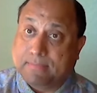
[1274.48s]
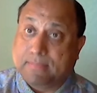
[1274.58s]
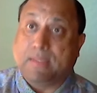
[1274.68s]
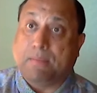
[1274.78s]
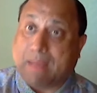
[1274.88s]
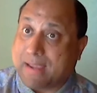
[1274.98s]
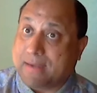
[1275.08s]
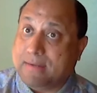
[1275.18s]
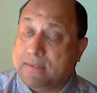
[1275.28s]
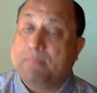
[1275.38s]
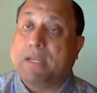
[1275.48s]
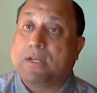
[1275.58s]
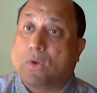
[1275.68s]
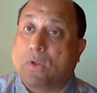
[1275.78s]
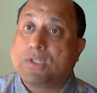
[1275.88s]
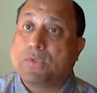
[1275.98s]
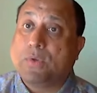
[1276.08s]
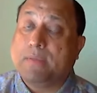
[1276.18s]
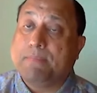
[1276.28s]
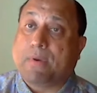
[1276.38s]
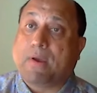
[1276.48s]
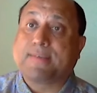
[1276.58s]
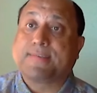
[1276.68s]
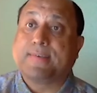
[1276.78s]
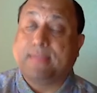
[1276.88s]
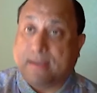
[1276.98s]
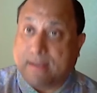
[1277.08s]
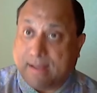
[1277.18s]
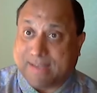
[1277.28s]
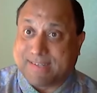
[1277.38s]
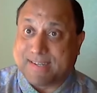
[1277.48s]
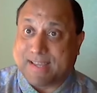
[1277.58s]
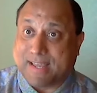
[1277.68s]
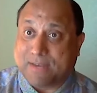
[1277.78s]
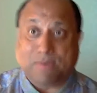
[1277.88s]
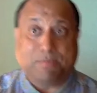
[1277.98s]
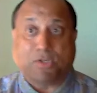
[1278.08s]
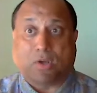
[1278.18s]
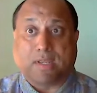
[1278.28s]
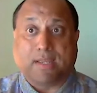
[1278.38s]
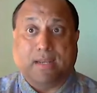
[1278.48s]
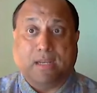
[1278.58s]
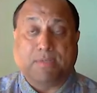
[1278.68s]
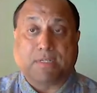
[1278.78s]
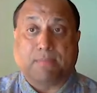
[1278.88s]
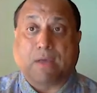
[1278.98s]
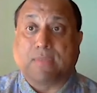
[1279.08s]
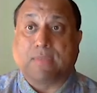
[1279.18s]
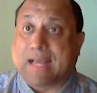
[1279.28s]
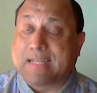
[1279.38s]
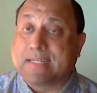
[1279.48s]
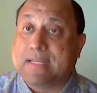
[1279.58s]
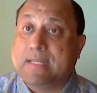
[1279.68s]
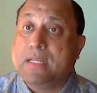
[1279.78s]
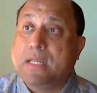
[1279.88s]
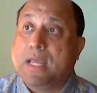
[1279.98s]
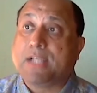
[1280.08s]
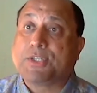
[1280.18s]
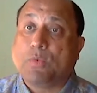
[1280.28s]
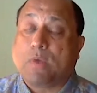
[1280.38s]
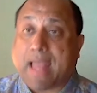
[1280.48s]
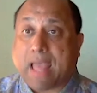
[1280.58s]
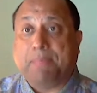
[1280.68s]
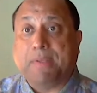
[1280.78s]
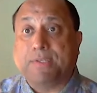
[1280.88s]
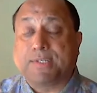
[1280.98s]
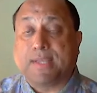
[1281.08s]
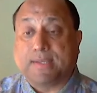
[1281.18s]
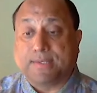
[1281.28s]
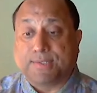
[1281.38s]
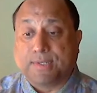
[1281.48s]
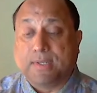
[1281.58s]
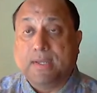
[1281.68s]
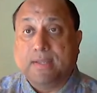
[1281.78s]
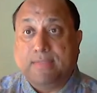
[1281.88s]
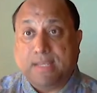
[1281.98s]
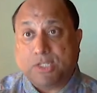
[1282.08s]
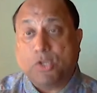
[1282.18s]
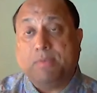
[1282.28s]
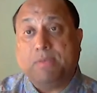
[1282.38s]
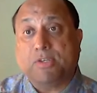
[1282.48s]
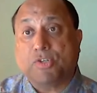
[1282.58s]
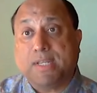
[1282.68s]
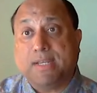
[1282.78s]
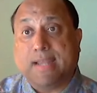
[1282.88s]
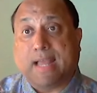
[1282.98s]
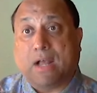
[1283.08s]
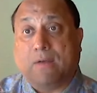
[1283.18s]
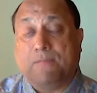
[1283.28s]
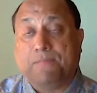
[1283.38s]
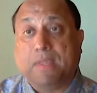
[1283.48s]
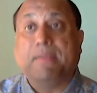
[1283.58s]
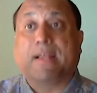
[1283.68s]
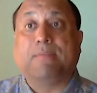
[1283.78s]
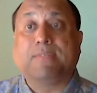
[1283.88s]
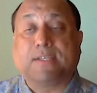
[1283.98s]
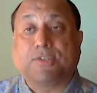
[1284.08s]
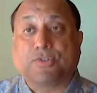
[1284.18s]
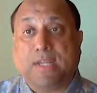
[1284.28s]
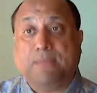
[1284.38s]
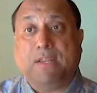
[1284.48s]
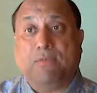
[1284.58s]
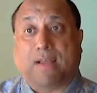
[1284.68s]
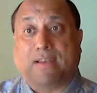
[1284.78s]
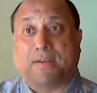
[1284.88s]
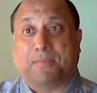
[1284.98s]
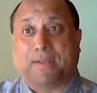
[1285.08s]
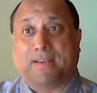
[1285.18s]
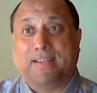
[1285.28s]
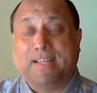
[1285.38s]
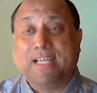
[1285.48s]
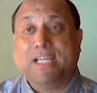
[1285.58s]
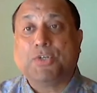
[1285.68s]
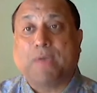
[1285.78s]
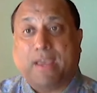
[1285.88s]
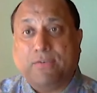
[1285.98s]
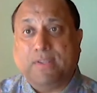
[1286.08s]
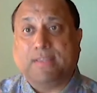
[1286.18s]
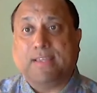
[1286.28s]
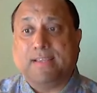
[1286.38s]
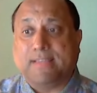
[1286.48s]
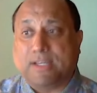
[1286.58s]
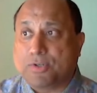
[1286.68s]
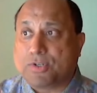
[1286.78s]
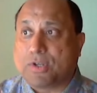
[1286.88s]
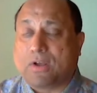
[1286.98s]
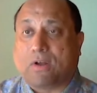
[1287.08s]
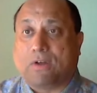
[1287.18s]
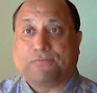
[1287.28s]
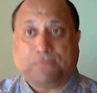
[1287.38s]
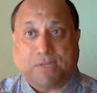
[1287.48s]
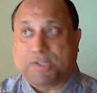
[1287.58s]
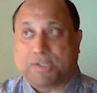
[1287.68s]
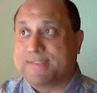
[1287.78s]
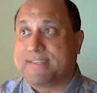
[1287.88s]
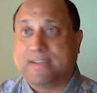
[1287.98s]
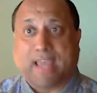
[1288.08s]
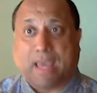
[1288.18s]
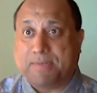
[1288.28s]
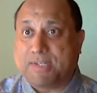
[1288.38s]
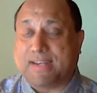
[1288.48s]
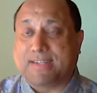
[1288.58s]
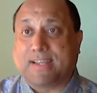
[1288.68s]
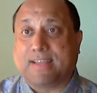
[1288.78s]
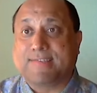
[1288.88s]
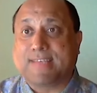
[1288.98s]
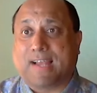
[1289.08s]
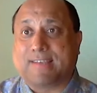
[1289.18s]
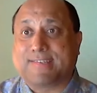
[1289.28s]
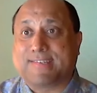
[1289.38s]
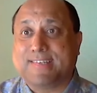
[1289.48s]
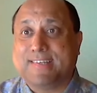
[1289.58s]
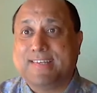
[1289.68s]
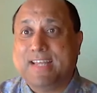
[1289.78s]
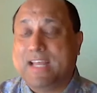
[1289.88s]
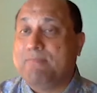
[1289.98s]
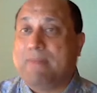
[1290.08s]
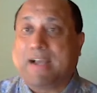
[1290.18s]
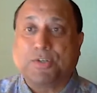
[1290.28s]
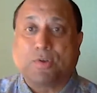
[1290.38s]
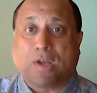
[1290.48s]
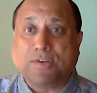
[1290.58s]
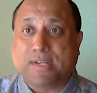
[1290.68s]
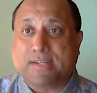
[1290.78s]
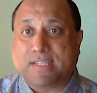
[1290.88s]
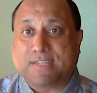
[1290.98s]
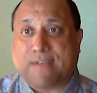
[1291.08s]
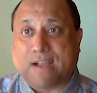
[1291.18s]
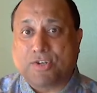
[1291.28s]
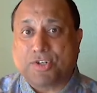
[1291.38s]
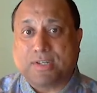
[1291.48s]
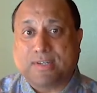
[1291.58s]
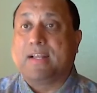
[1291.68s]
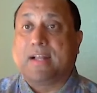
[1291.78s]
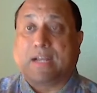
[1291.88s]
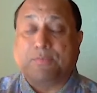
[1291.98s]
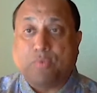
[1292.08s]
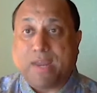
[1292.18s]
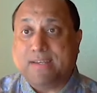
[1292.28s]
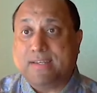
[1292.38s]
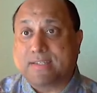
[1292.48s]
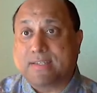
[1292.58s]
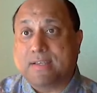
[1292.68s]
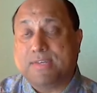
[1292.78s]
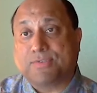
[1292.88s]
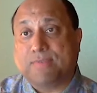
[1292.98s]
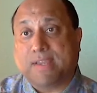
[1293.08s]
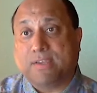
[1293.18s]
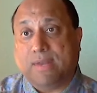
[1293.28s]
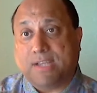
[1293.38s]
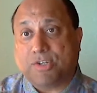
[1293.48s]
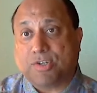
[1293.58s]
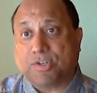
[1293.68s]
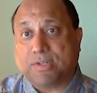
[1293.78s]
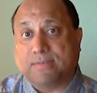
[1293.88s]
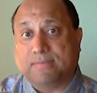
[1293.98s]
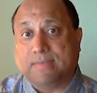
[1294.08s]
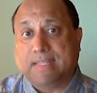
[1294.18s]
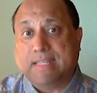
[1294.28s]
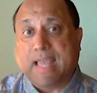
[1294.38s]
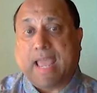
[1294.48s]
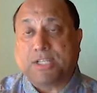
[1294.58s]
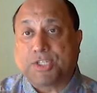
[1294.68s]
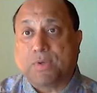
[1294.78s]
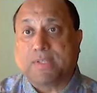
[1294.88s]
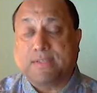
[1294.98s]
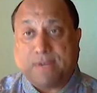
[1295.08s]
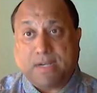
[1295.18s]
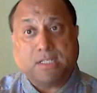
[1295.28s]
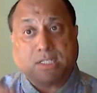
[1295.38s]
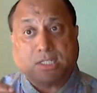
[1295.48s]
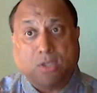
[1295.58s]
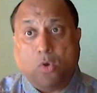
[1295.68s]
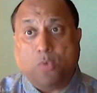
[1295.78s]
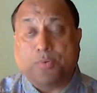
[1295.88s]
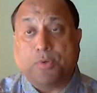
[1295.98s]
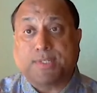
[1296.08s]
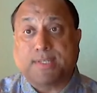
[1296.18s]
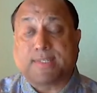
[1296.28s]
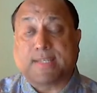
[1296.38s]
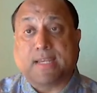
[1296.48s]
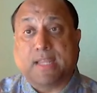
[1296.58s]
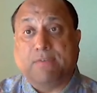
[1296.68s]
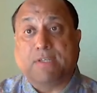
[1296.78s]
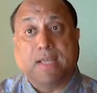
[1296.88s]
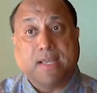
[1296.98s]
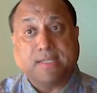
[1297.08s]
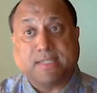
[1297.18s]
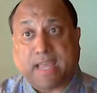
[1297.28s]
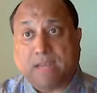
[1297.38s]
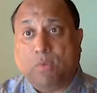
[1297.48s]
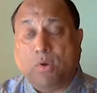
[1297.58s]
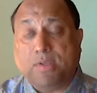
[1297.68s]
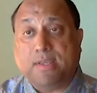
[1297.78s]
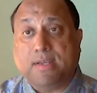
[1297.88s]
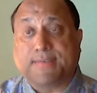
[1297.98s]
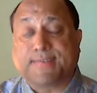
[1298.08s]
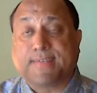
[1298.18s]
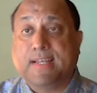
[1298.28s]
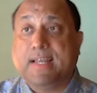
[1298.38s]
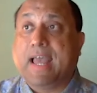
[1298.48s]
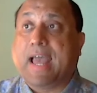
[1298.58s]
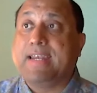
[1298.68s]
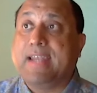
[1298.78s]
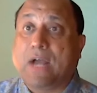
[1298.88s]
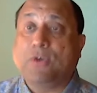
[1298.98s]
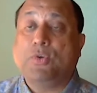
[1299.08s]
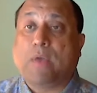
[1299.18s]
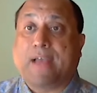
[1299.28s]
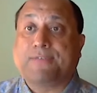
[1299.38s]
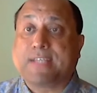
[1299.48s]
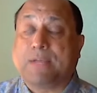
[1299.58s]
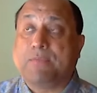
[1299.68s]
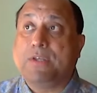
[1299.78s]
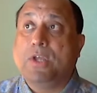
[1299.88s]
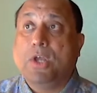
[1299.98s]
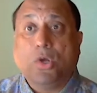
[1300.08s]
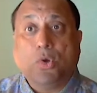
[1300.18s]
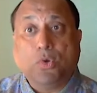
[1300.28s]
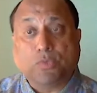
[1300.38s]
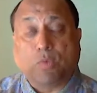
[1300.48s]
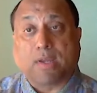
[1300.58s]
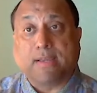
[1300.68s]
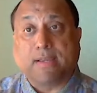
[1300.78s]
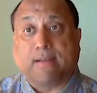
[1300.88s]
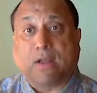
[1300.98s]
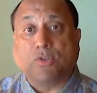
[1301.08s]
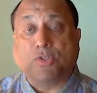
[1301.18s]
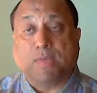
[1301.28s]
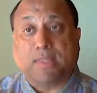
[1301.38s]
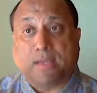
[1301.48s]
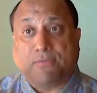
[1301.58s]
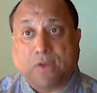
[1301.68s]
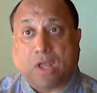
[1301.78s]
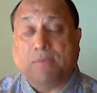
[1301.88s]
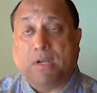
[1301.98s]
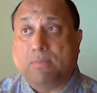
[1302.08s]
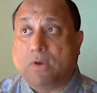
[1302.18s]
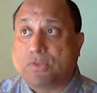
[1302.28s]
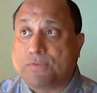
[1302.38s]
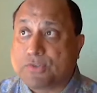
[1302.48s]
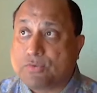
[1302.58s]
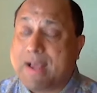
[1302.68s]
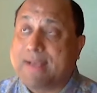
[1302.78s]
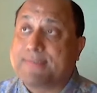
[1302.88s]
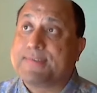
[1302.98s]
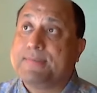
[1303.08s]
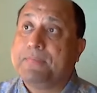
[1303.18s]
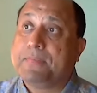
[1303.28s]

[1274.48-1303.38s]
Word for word: the mind, but it also impacts the gut, and we'll be talking a little bit about that. And so what happens is this human machine now becomes extremely vulnerable to everything that you talk of, which is epigenetic insults, mitochondrial dysfunction, gut-brain dysregulation. And so it's a very slow process, and give it 10 more years, and now you have someone who's walking around with a phenomenal amount of stress.